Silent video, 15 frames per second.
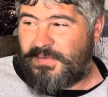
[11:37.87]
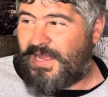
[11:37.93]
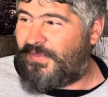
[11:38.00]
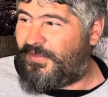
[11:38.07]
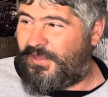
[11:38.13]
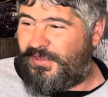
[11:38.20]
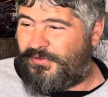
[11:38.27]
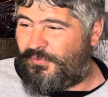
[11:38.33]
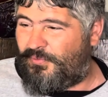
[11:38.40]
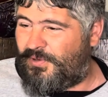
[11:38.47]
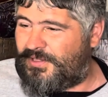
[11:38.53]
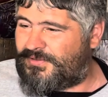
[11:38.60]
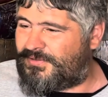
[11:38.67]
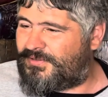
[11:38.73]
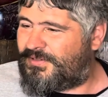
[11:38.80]
the familiar.
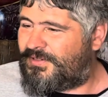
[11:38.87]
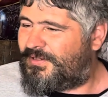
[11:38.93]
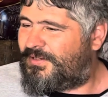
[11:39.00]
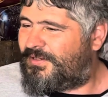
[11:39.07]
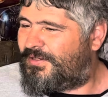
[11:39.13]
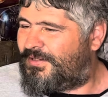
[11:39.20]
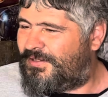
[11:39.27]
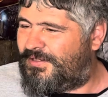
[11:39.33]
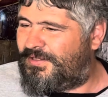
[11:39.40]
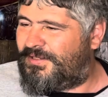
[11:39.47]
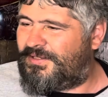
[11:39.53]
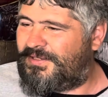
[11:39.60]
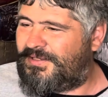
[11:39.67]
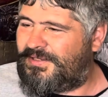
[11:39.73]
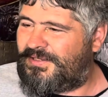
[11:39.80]
Right. So
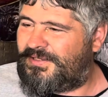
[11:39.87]
you